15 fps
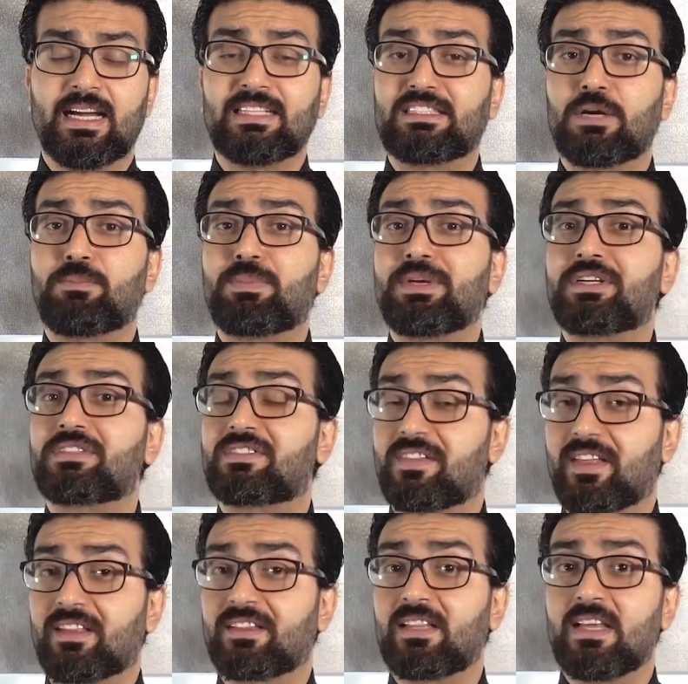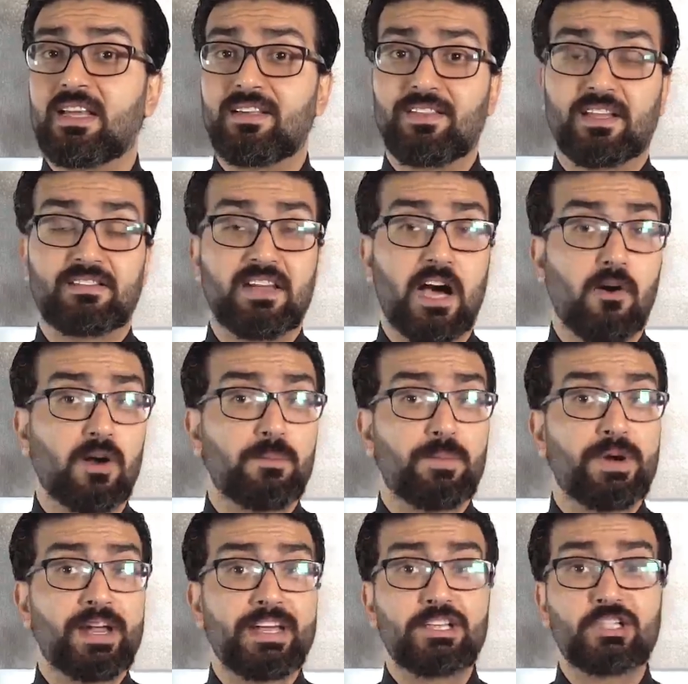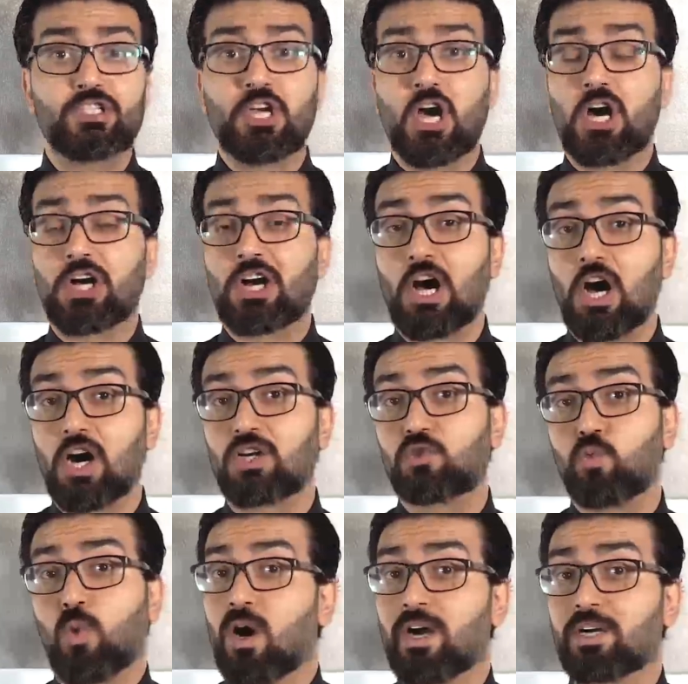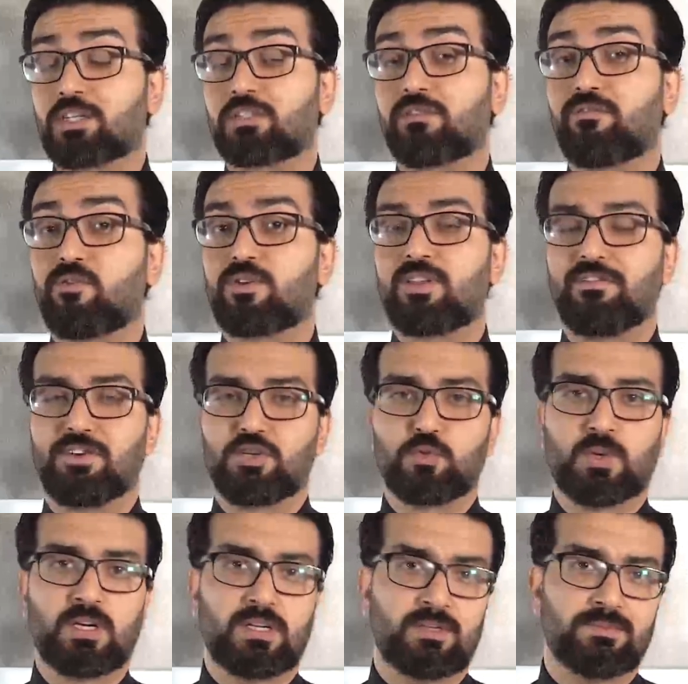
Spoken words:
It appears then that our brains are hardwired for the visual.